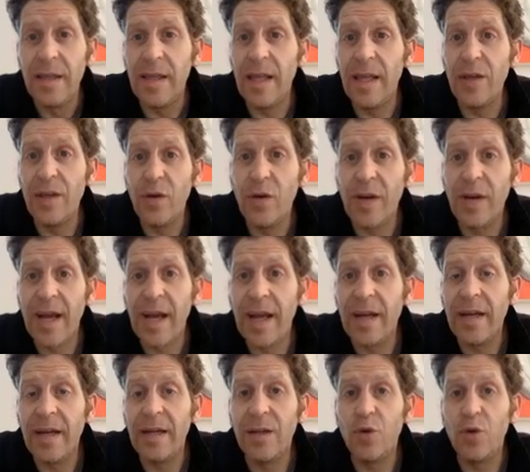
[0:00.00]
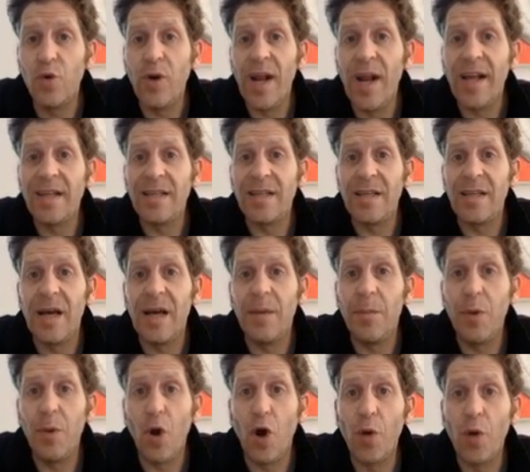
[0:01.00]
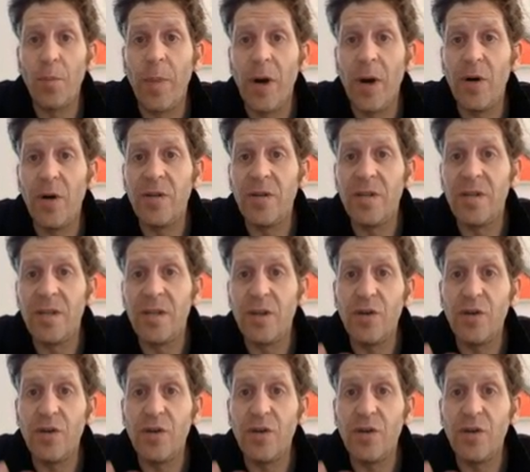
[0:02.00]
Then you can do it as a blog post.